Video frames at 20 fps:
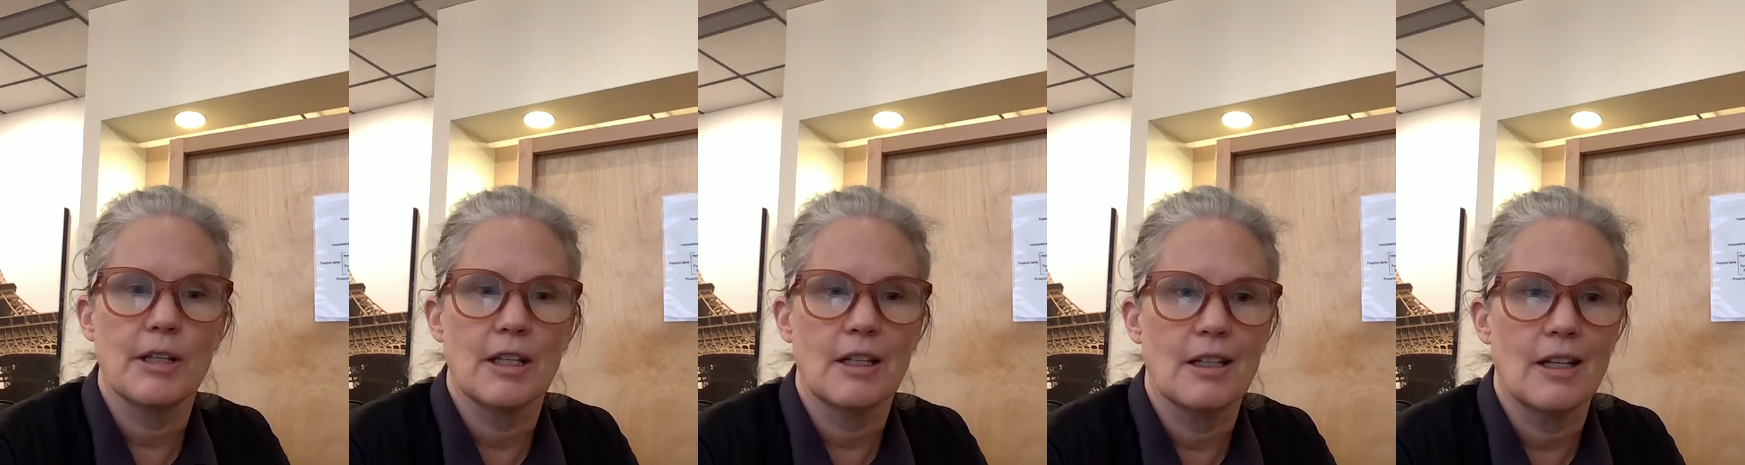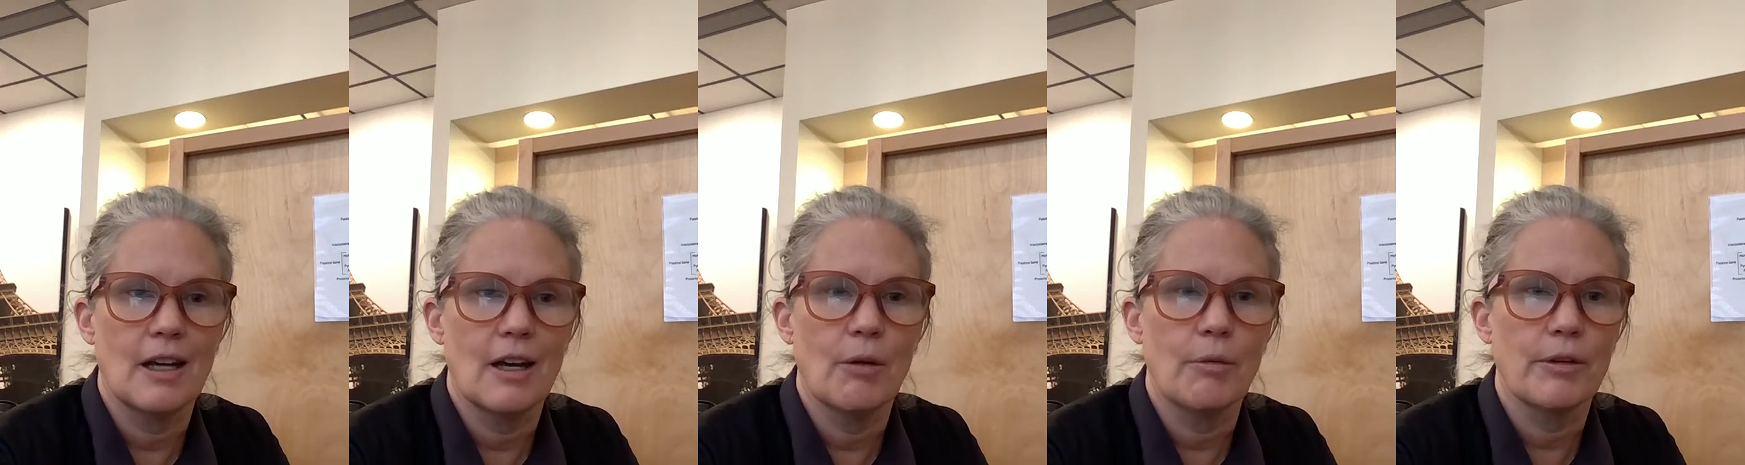in
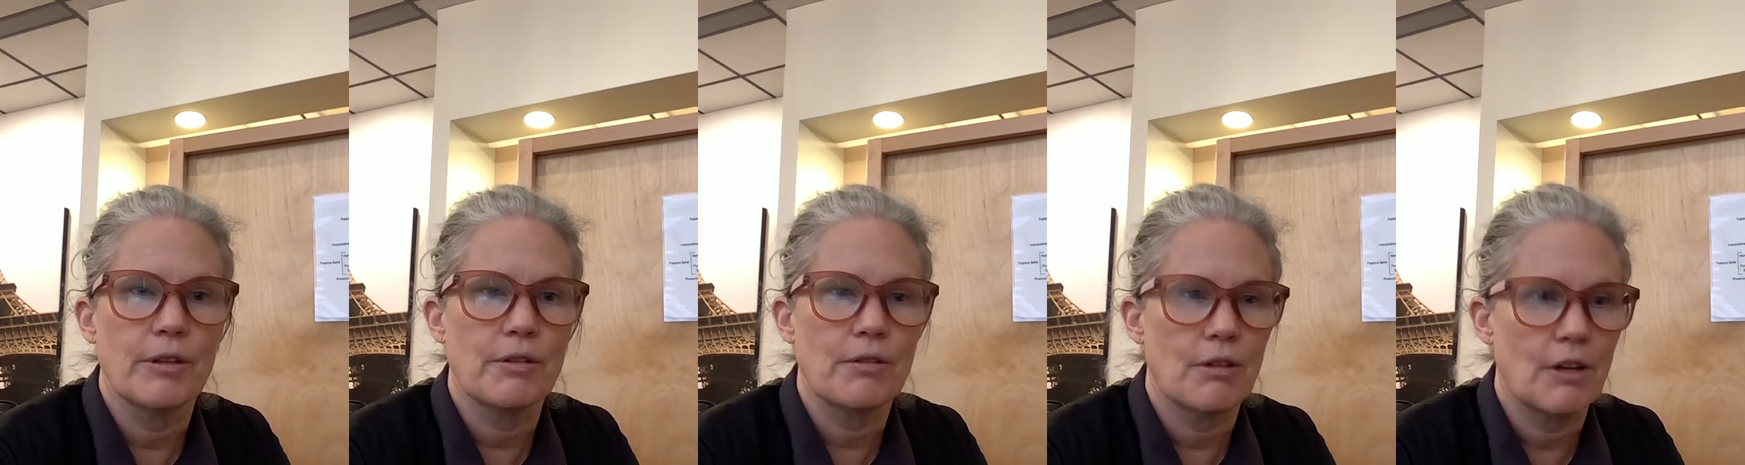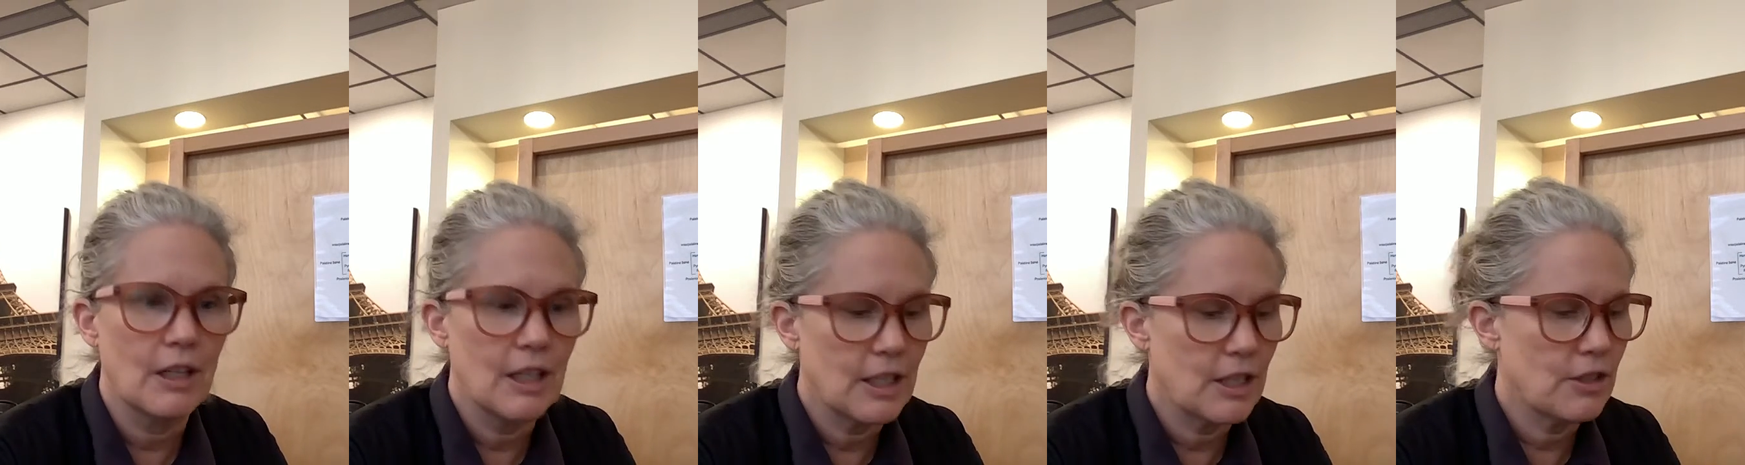now with
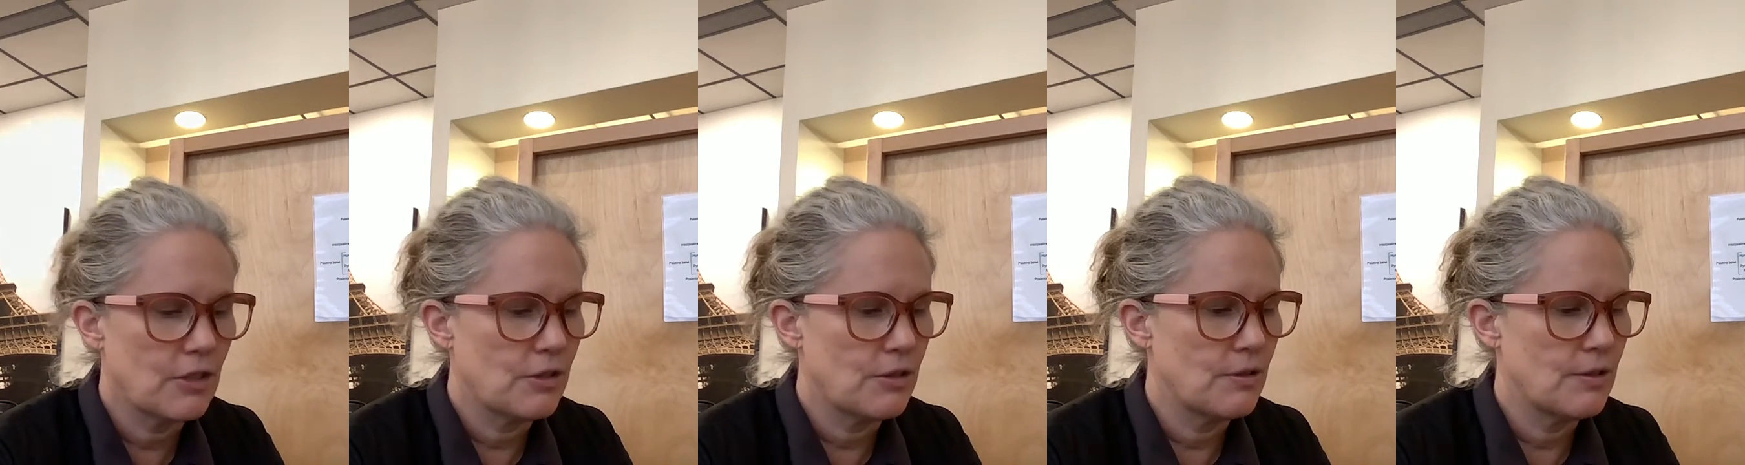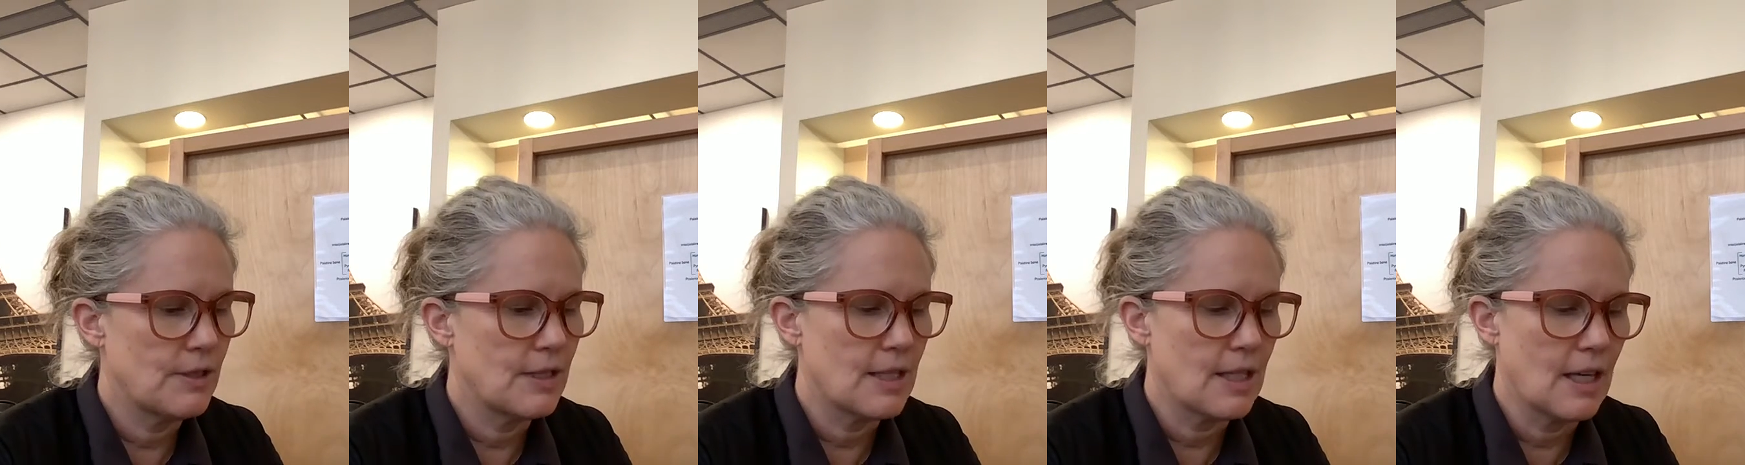chronic issues,